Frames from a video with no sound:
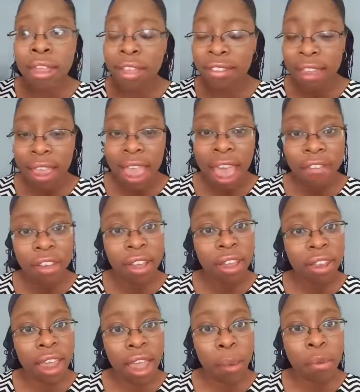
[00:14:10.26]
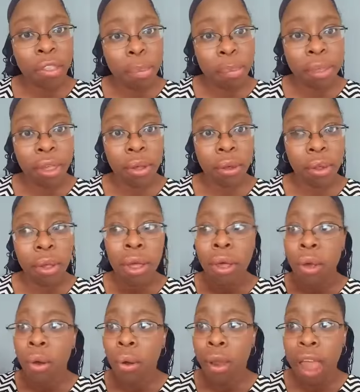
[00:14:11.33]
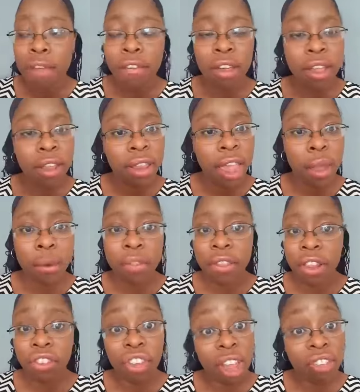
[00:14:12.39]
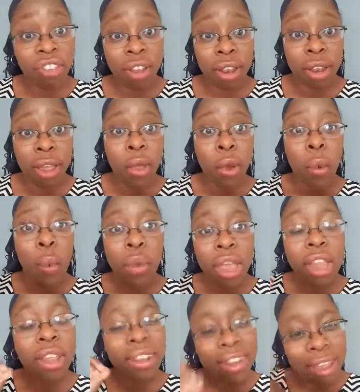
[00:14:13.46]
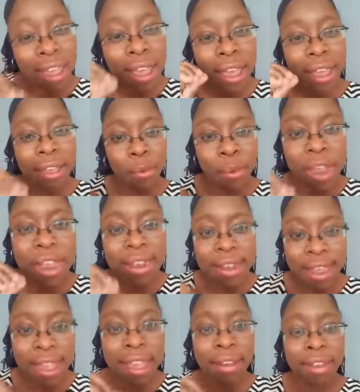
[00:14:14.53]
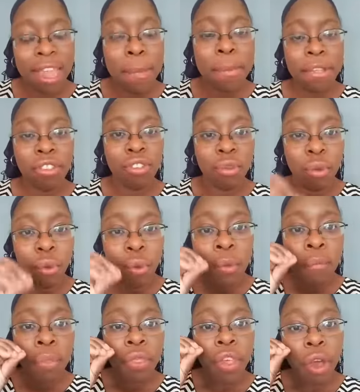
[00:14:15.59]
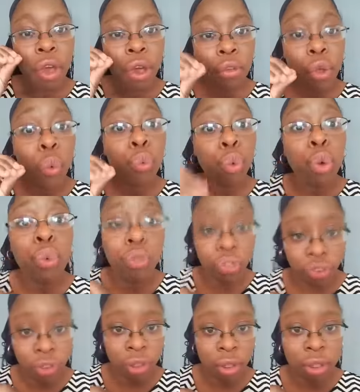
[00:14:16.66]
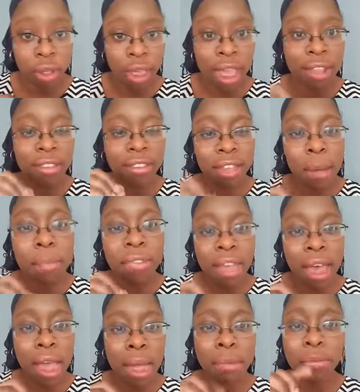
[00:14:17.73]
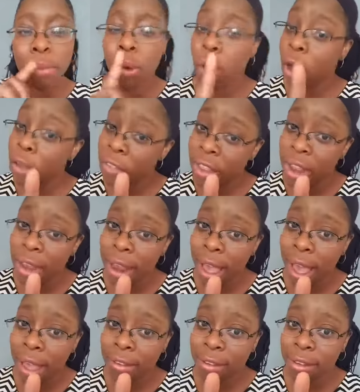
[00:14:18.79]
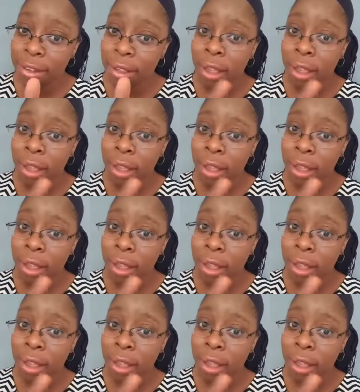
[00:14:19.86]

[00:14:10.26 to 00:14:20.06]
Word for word: and say, have a good day with a pill or have a good day with injection. We dig, we dig deep into the, the roots and sometimes, more often than not,